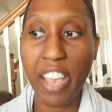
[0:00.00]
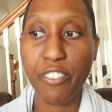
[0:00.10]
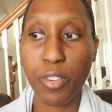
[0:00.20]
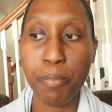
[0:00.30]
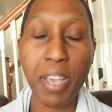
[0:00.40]

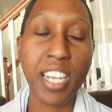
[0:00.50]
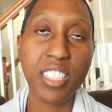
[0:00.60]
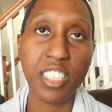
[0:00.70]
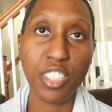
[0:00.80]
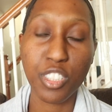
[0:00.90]
and for men
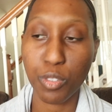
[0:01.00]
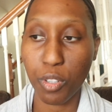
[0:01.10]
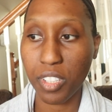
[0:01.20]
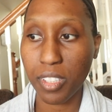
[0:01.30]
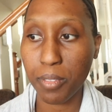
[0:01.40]
it's in the
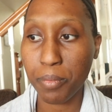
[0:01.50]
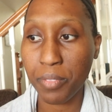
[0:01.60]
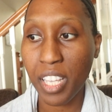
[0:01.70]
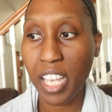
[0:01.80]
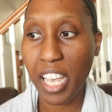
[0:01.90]

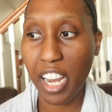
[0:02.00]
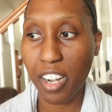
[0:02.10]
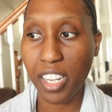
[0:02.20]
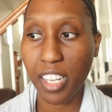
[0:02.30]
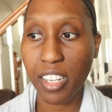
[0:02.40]
scrotum
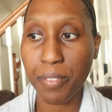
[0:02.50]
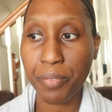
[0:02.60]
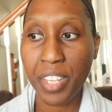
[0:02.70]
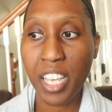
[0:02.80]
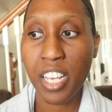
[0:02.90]
area.
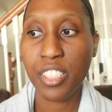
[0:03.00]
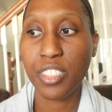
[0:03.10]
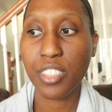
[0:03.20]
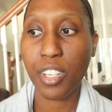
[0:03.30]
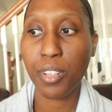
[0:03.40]

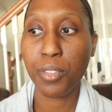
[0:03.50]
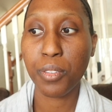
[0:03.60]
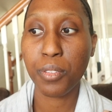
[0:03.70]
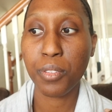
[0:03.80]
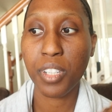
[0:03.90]

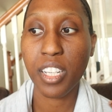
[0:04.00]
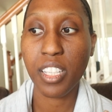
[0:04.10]
So